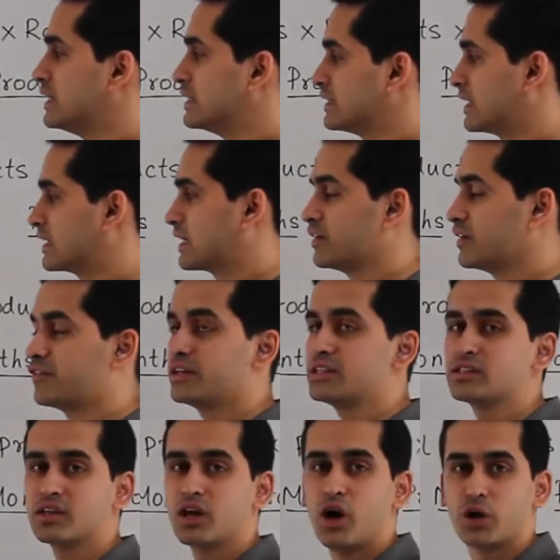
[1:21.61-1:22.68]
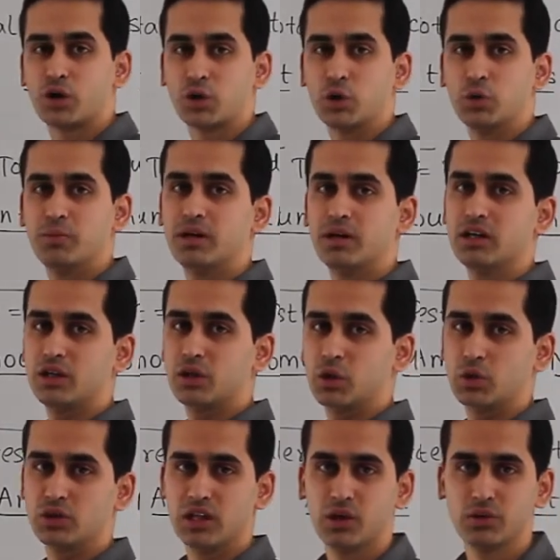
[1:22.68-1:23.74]
31st October
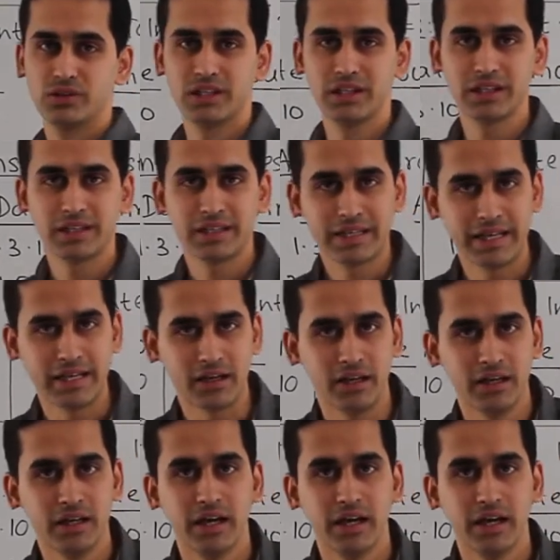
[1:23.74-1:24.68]
2010.